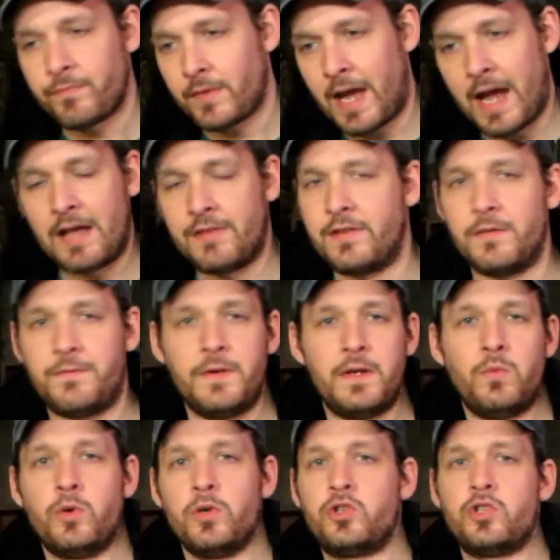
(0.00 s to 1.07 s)
as if
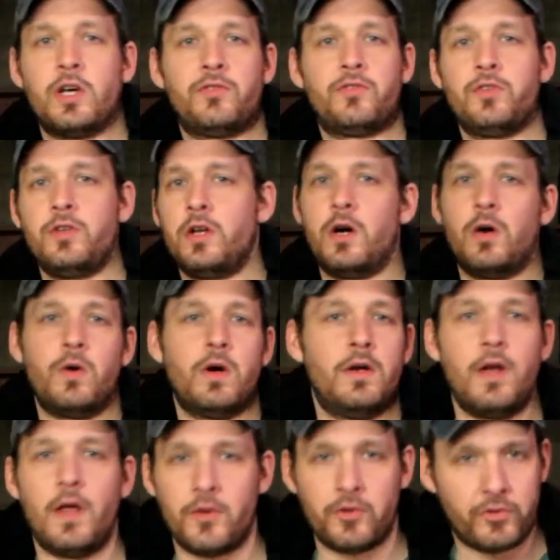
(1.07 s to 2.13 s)
it were just,
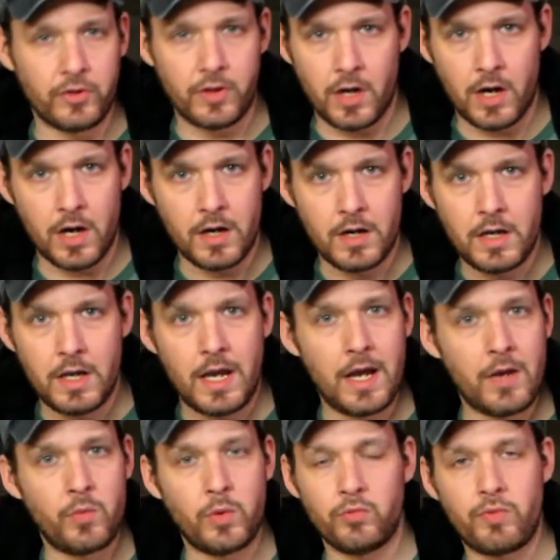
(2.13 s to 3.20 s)
another cigar.
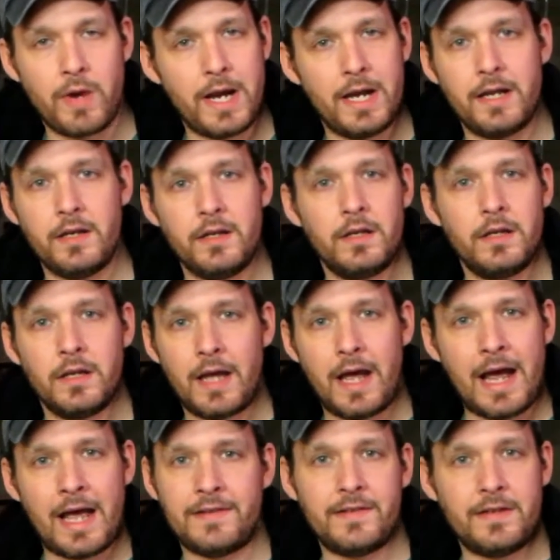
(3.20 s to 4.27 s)
And we'll rate it
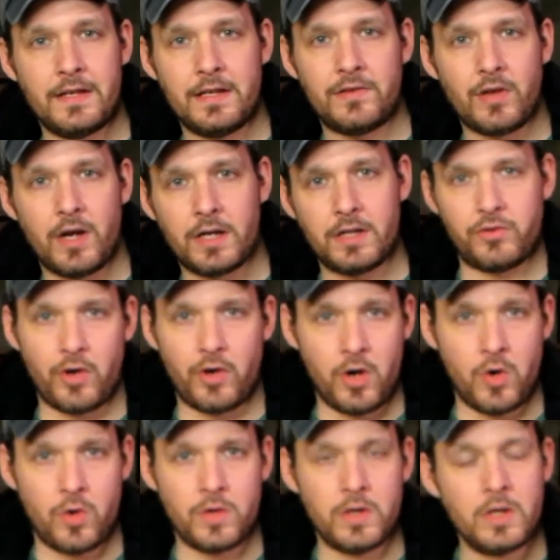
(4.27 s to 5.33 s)
as it is on its
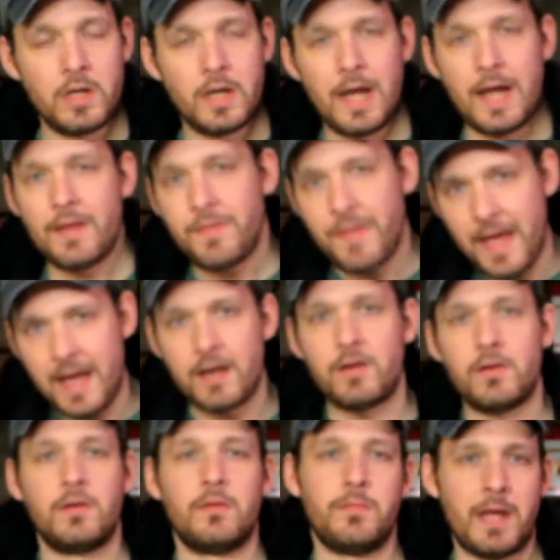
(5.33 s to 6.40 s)
own, and then
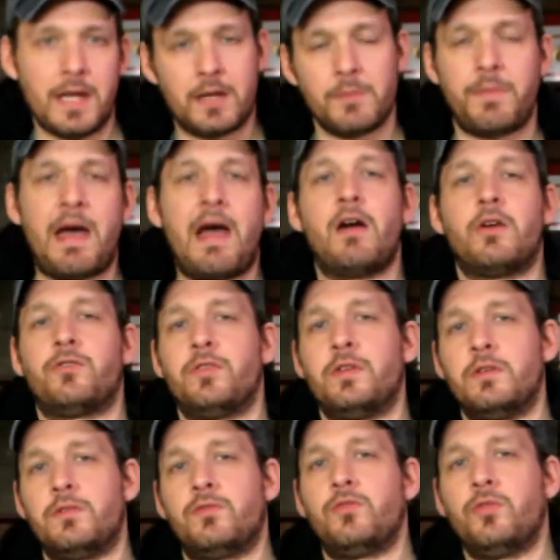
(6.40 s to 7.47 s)
make
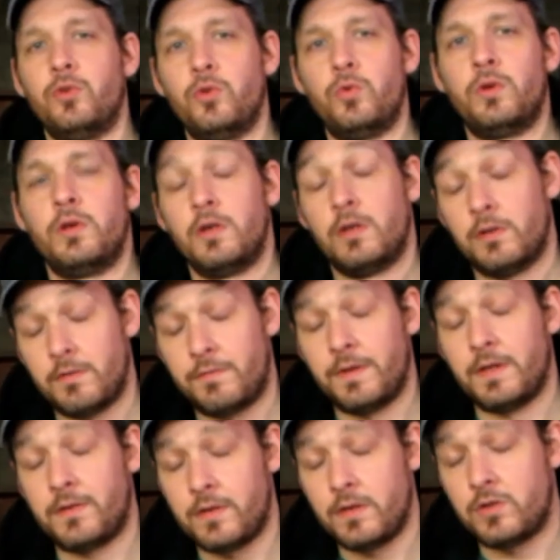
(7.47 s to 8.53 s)
comparisons to the
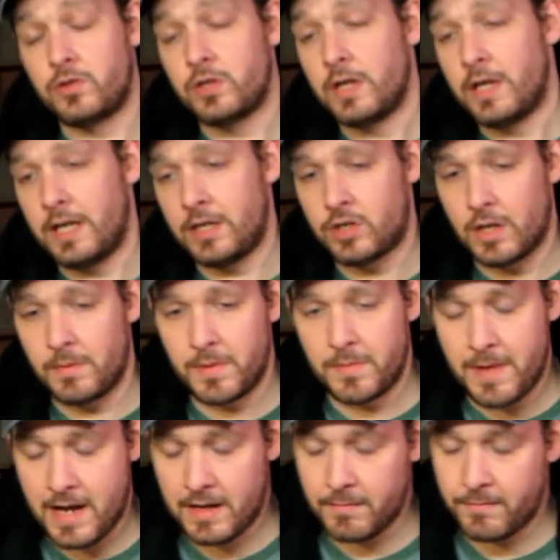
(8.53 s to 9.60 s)
vintage H. Upmann
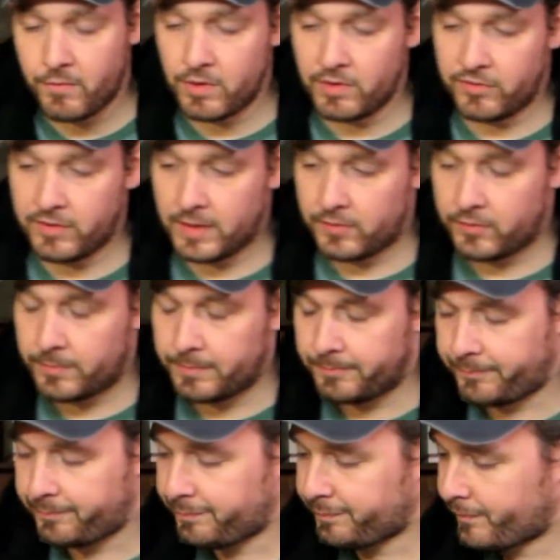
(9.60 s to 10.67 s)
Magnum 46.
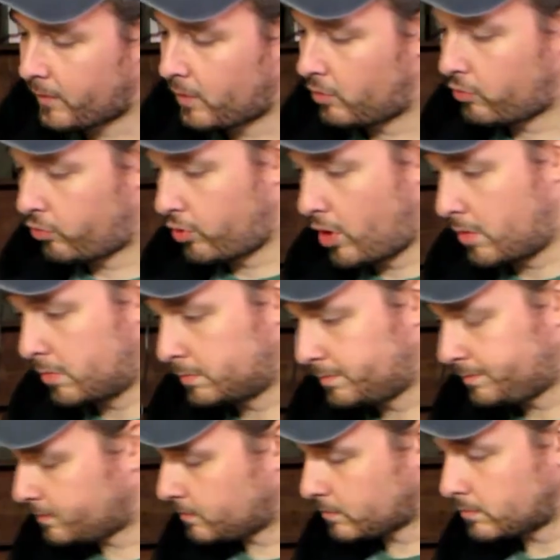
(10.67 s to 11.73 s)
So,
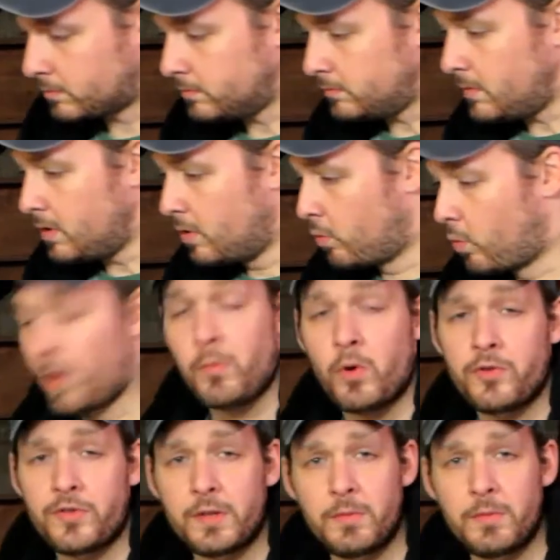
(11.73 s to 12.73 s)
one more thing